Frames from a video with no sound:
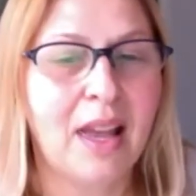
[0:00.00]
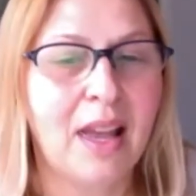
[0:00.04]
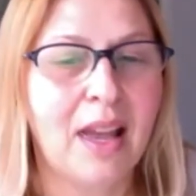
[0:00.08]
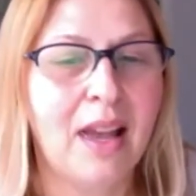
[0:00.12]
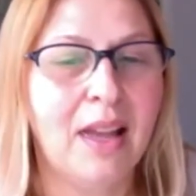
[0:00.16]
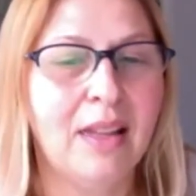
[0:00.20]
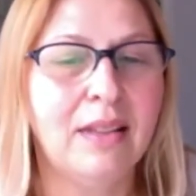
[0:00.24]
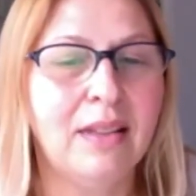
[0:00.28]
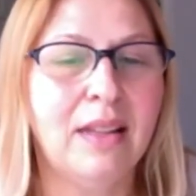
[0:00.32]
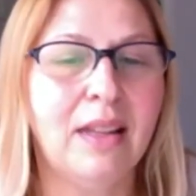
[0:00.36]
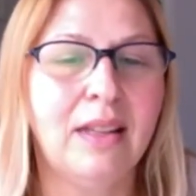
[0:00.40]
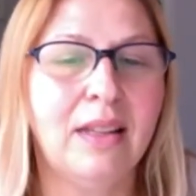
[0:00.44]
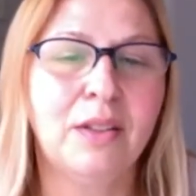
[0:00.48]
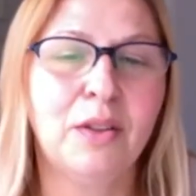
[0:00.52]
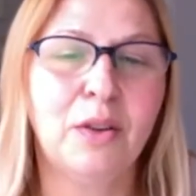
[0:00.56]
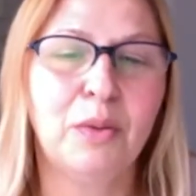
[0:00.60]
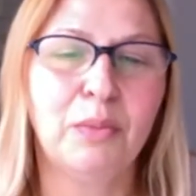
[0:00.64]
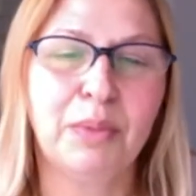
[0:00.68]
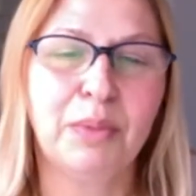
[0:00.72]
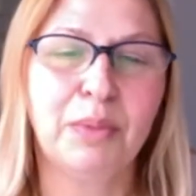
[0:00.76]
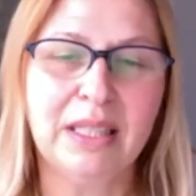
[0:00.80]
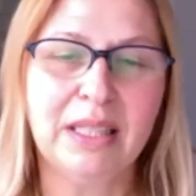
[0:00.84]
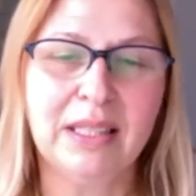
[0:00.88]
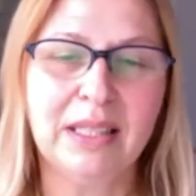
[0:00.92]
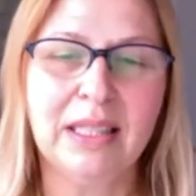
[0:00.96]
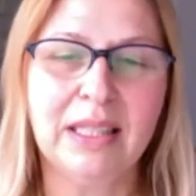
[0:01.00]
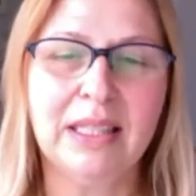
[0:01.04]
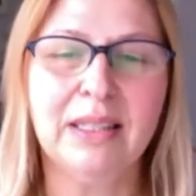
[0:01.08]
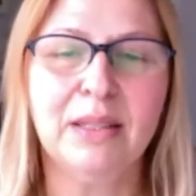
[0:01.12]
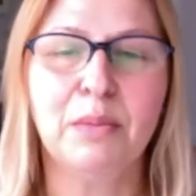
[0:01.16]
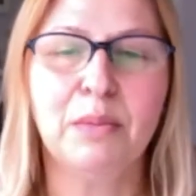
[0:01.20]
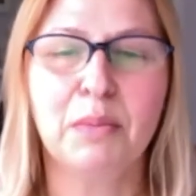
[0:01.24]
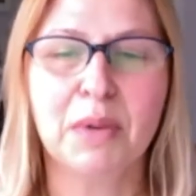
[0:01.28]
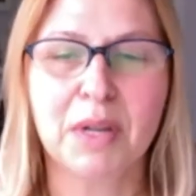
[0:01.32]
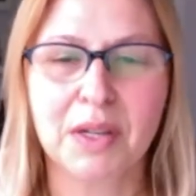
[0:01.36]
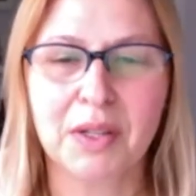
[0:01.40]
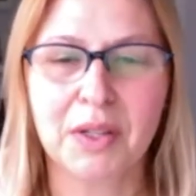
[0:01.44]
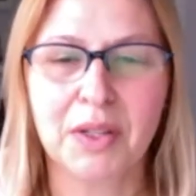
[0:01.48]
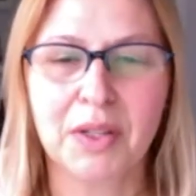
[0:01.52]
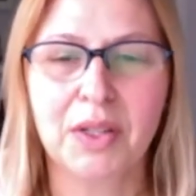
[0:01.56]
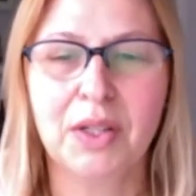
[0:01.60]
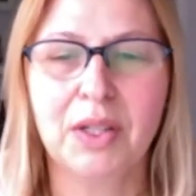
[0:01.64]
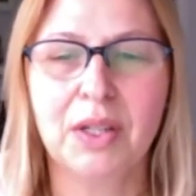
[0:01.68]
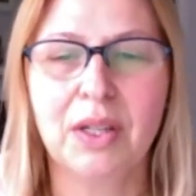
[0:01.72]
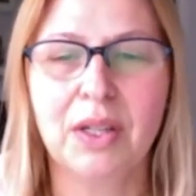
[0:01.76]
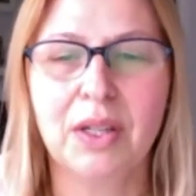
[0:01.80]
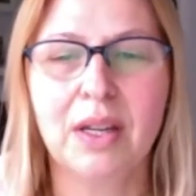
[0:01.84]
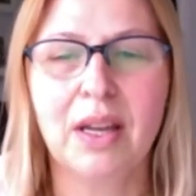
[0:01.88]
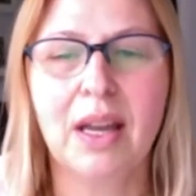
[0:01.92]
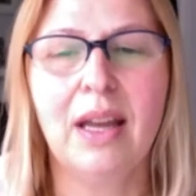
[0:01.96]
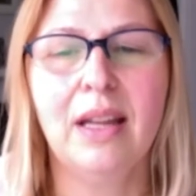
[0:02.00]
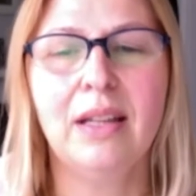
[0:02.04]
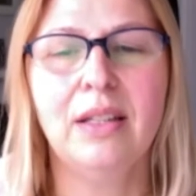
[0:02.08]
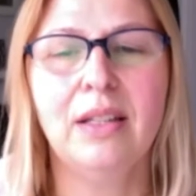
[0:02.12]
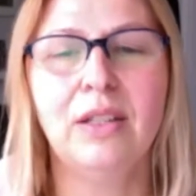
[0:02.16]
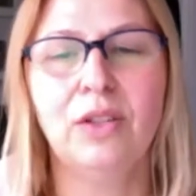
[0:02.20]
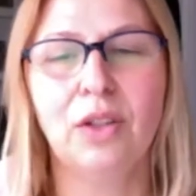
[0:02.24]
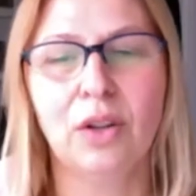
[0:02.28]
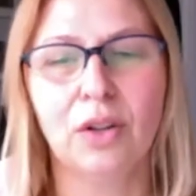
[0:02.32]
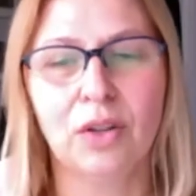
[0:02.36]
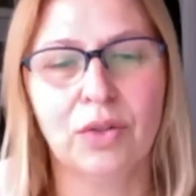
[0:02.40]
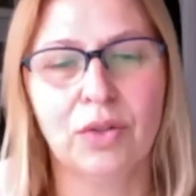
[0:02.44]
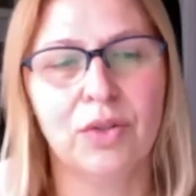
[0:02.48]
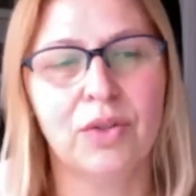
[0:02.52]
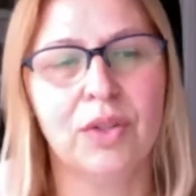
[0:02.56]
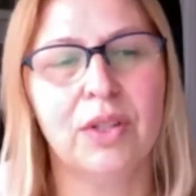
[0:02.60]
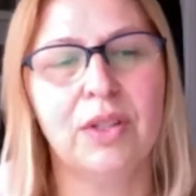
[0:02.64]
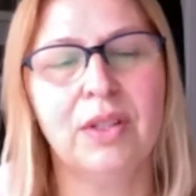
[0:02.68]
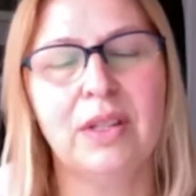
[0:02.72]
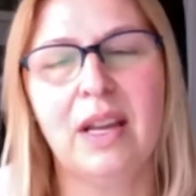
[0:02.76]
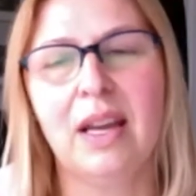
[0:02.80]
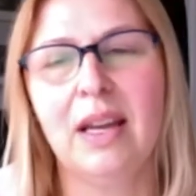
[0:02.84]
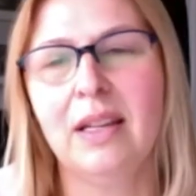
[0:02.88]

and then completed his master and doctorate